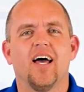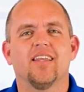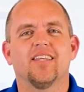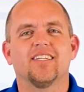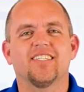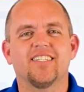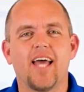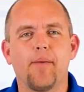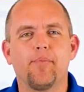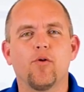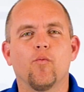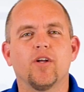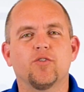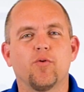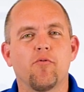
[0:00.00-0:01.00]
The step
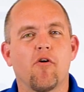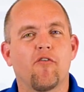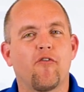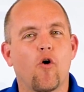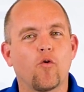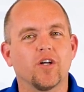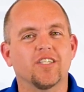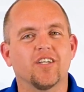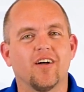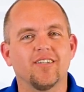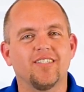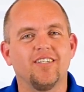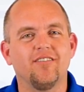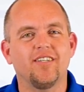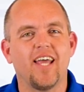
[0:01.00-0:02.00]
in which we will focus
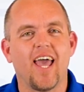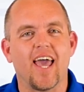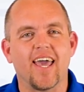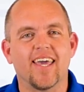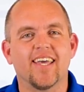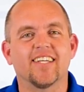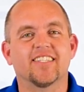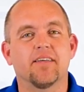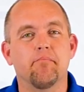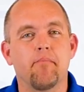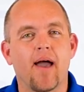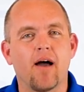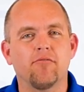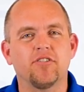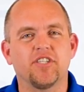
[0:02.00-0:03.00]
on today is the
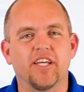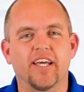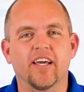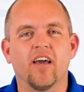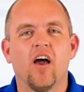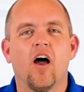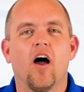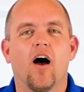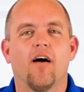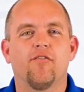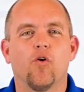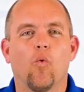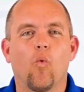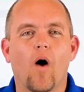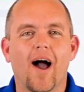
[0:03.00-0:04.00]
mounting of
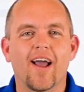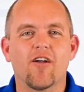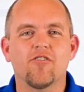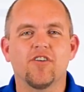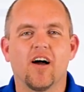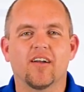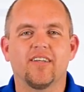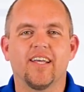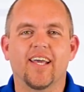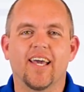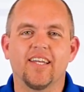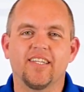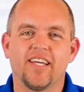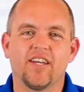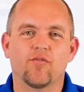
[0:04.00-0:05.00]
the wire ducting
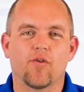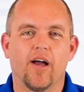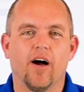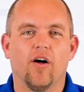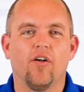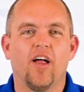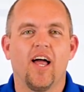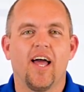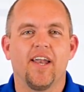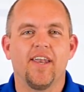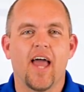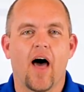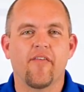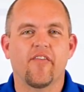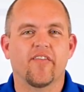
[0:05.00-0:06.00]
and DIN rail.
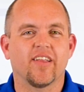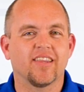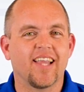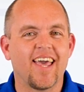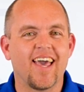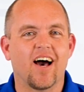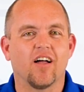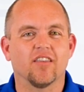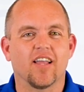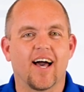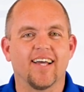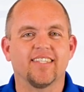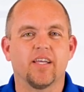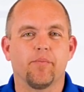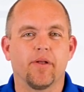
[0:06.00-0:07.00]
Now that the layout
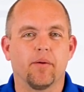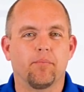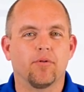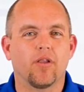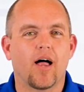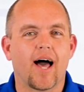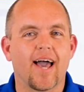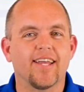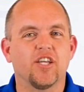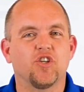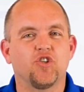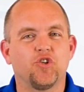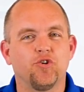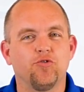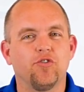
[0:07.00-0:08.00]
lines have been
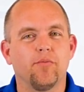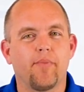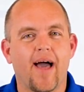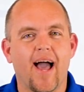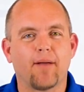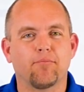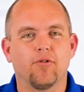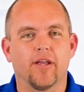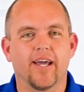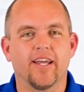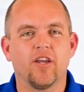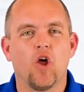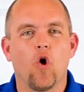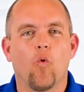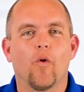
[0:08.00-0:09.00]
applied to the
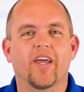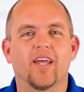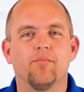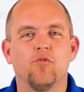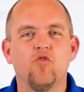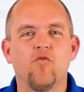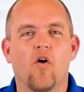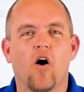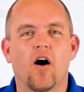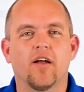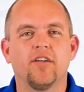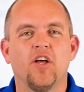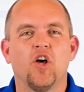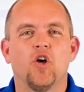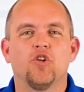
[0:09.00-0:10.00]
backplane, we can move
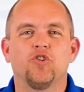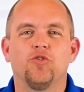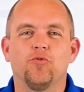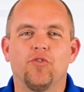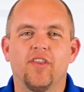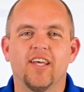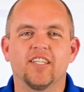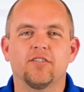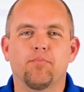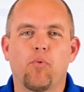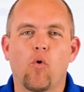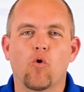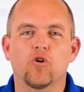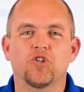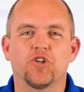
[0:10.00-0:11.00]
on to this
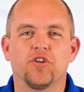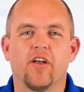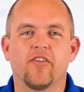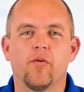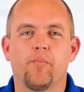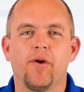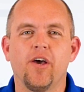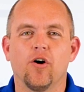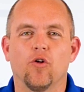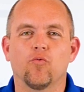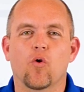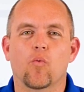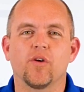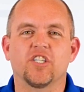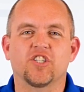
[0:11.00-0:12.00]
portion of the build
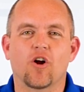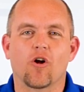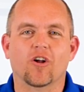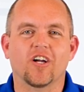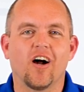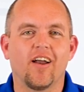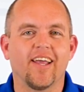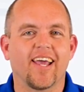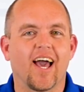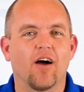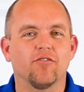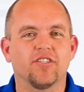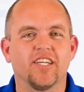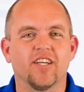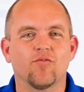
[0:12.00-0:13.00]
where we start cutting
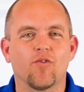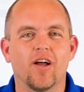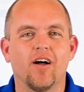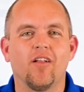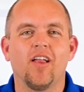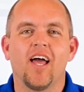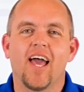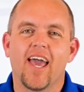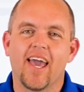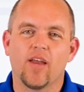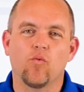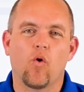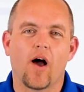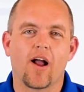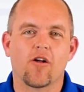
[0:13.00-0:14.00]
out DIN rail
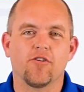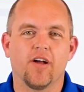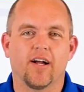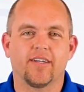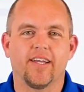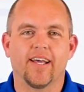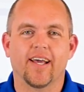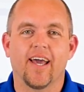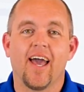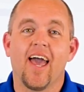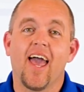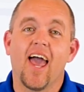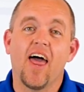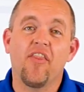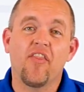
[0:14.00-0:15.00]
and wire ducting,
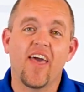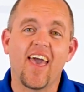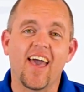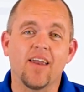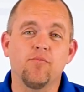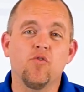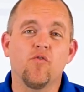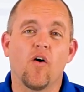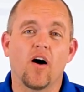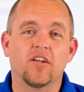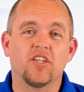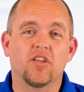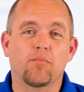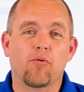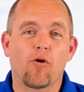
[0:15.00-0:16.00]
and then move
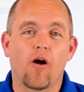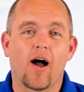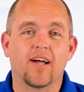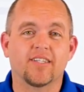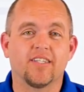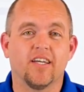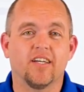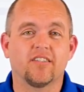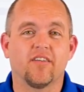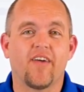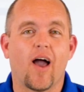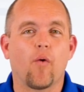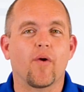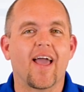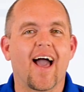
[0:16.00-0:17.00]
on to the process of
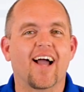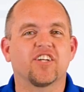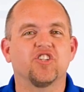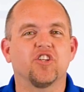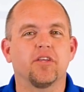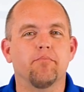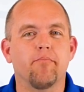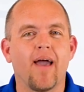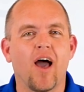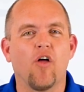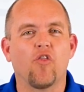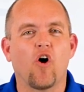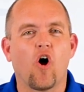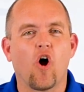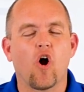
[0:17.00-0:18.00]
how we actually
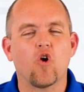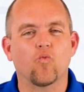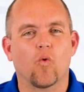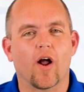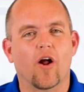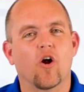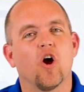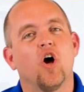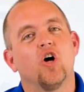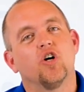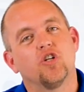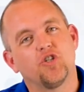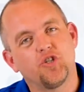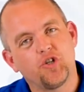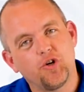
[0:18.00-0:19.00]
mount the hardware
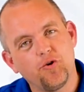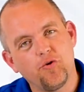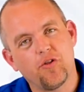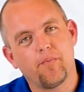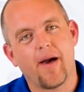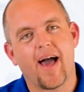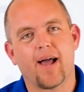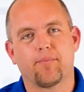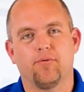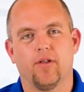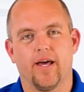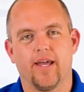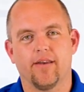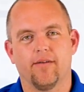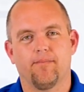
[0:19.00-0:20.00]
to the
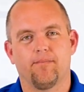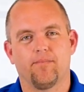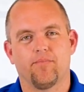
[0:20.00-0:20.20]
backplane.